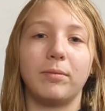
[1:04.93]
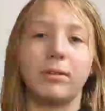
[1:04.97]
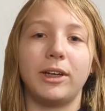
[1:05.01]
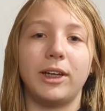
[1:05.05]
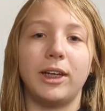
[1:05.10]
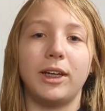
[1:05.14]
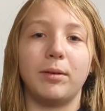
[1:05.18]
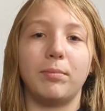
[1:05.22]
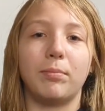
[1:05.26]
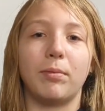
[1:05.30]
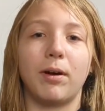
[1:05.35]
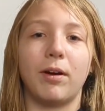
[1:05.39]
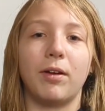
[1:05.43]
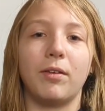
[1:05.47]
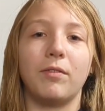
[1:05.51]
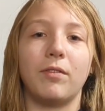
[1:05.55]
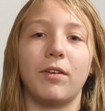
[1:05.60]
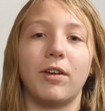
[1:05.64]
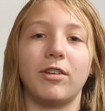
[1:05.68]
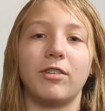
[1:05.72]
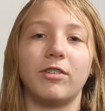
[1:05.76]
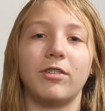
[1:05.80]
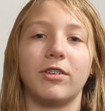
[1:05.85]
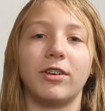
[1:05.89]
Keep on
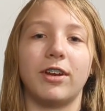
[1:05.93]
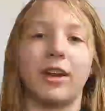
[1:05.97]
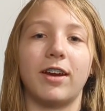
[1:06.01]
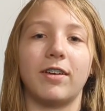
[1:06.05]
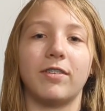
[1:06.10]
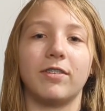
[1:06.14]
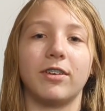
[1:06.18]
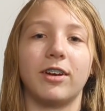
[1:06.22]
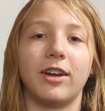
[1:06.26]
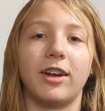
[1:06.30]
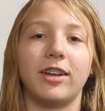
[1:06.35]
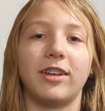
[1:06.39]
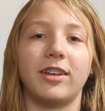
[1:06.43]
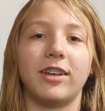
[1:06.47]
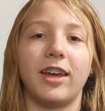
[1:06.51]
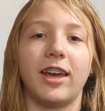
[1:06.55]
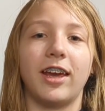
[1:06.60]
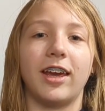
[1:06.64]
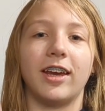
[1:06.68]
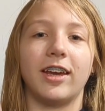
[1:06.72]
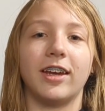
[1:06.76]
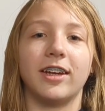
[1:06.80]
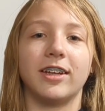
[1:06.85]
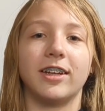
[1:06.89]
mission. Have a great day.